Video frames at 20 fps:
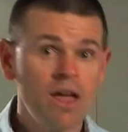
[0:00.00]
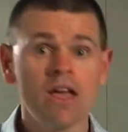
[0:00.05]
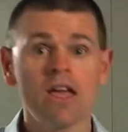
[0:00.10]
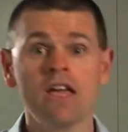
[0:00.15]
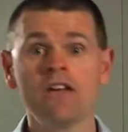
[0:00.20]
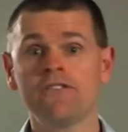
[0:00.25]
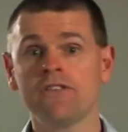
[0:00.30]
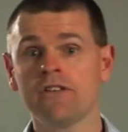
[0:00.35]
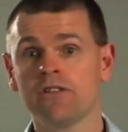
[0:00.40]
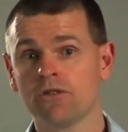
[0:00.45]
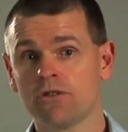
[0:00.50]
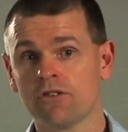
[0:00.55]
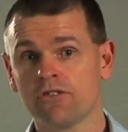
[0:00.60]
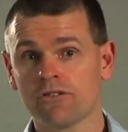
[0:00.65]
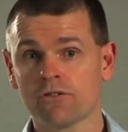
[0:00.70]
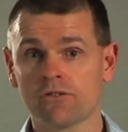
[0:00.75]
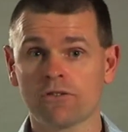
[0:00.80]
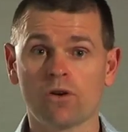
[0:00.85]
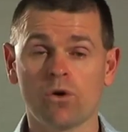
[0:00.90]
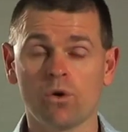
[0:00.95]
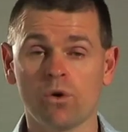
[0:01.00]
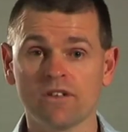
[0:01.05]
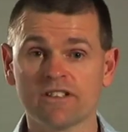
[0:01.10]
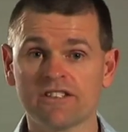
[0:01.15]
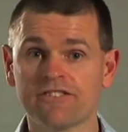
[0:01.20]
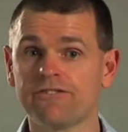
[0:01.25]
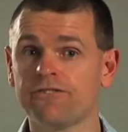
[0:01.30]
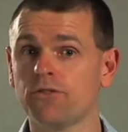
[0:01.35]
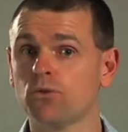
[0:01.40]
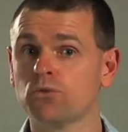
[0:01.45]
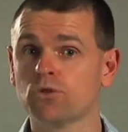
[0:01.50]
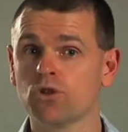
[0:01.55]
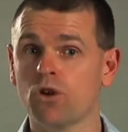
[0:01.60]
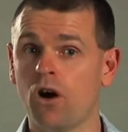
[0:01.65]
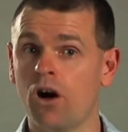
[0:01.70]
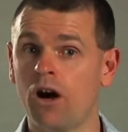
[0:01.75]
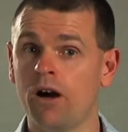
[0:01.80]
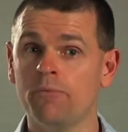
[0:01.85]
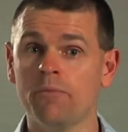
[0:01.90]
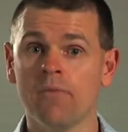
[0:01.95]
If you do the course
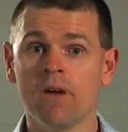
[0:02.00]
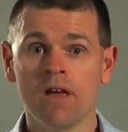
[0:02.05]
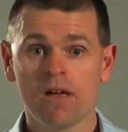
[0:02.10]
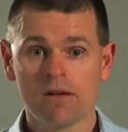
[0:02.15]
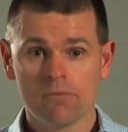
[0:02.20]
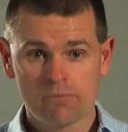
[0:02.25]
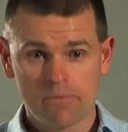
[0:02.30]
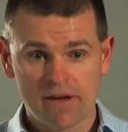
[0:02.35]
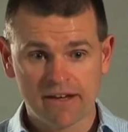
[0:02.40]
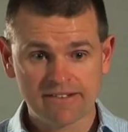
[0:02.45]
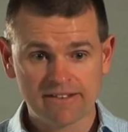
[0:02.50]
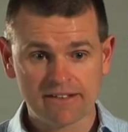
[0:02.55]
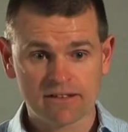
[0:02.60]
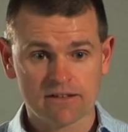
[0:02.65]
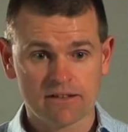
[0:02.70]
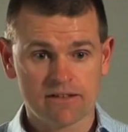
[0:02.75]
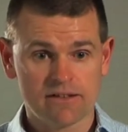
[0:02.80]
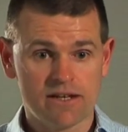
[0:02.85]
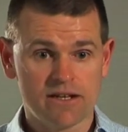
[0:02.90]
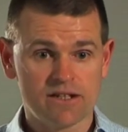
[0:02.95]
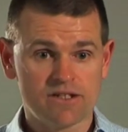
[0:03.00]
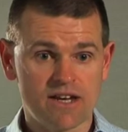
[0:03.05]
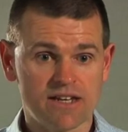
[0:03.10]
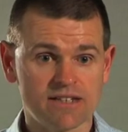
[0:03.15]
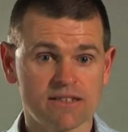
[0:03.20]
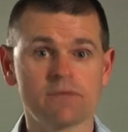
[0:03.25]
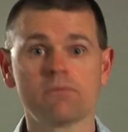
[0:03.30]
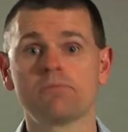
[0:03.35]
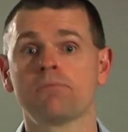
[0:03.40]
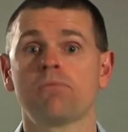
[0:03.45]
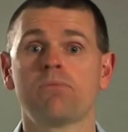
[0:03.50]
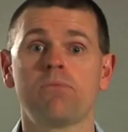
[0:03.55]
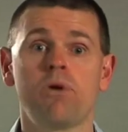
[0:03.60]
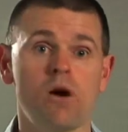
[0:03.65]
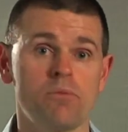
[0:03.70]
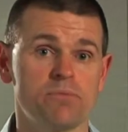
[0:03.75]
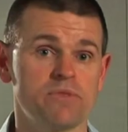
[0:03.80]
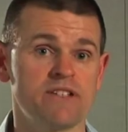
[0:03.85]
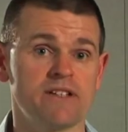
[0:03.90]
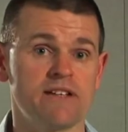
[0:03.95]
full-time, basically they're just
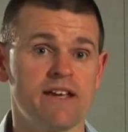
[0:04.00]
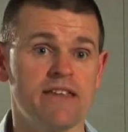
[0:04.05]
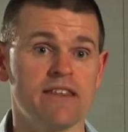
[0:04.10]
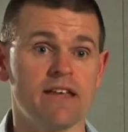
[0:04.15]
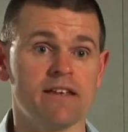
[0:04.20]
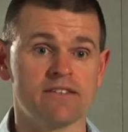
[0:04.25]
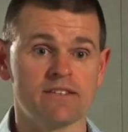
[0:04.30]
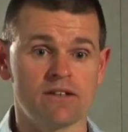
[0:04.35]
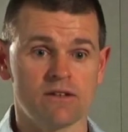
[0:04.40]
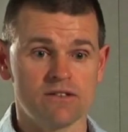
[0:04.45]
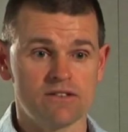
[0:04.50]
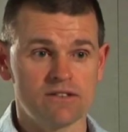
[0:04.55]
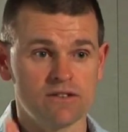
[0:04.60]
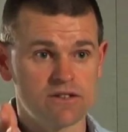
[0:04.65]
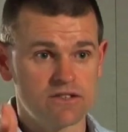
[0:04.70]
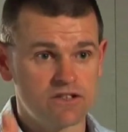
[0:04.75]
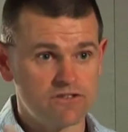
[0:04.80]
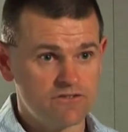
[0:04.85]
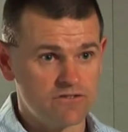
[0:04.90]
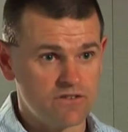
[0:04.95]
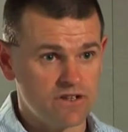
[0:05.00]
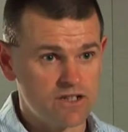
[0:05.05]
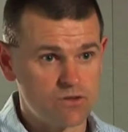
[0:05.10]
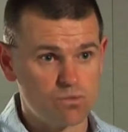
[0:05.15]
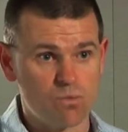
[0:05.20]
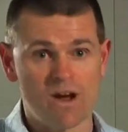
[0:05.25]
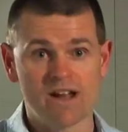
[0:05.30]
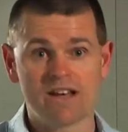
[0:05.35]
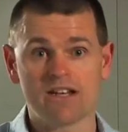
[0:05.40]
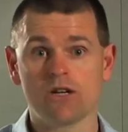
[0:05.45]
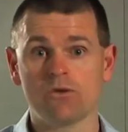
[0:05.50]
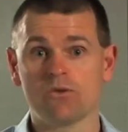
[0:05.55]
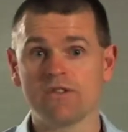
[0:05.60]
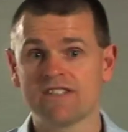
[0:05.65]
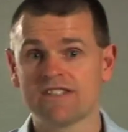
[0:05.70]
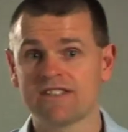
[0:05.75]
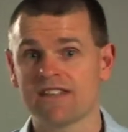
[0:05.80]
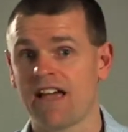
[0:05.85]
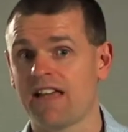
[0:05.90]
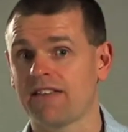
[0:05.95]
popped together. So as soon as you finish one, you would
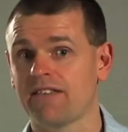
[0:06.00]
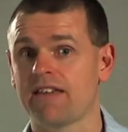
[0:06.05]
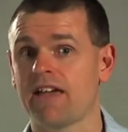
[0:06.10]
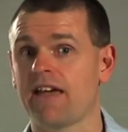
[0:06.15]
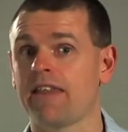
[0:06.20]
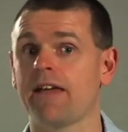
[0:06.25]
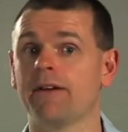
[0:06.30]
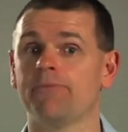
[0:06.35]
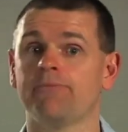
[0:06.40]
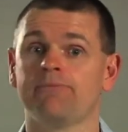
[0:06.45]
start the other.